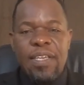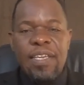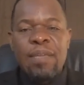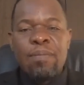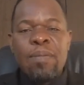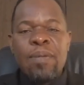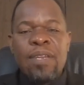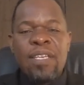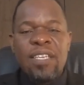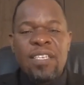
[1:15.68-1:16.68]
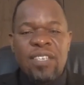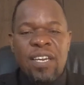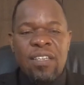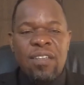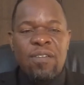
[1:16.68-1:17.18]
It may be
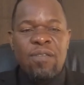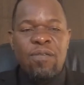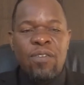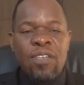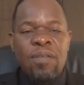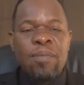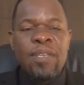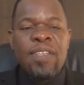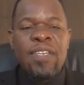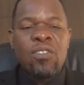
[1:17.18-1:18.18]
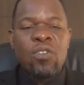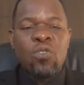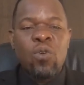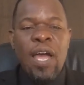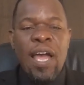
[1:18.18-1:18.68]
necessary for the mediator
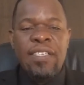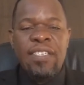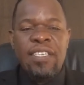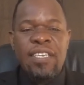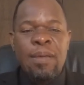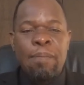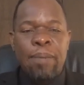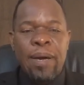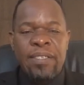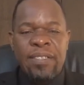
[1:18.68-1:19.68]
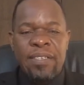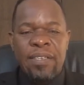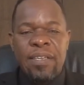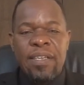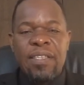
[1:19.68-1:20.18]
to ask a party
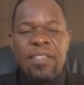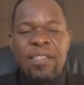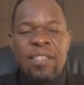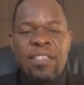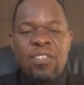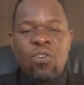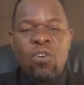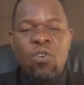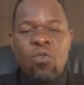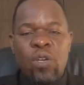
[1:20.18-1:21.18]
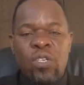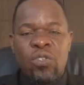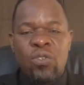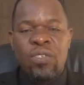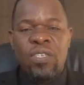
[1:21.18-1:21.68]
these core
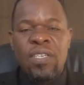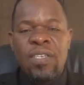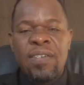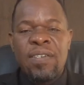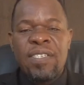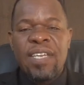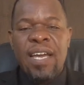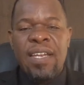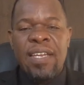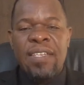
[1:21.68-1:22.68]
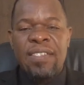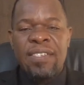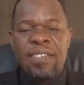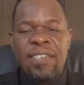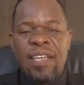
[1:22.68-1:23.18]
questions in risk
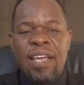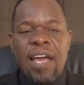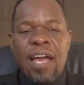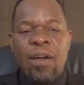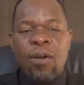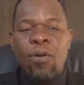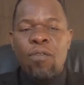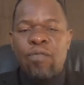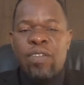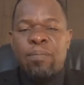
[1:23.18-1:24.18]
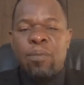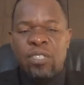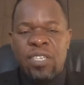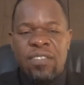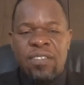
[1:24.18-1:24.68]
analysis and conflict
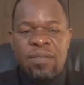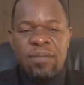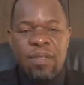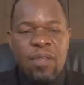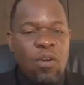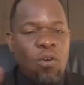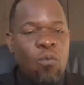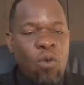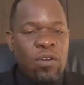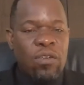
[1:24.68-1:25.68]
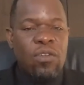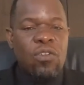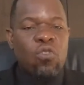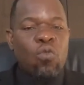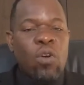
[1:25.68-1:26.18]
budgeting. One,
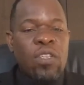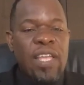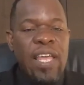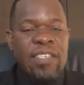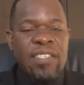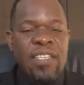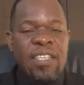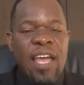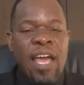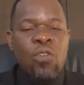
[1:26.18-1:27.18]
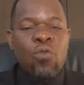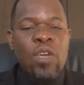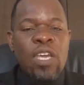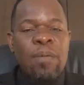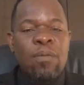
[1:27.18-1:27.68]
to what extent are you
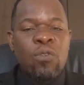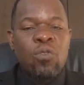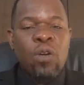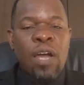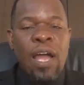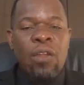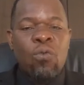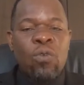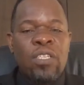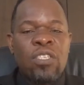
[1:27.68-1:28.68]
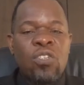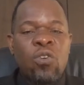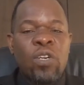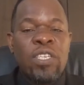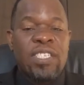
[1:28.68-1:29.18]
able to calculate
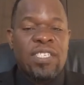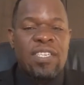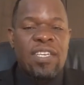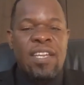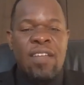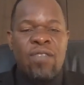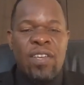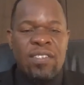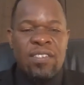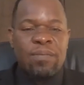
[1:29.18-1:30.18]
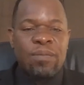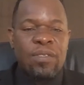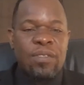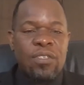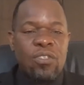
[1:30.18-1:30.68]
your risks in advance?
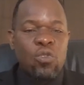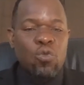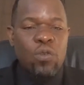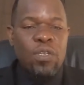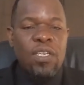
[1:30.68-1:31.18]
Two,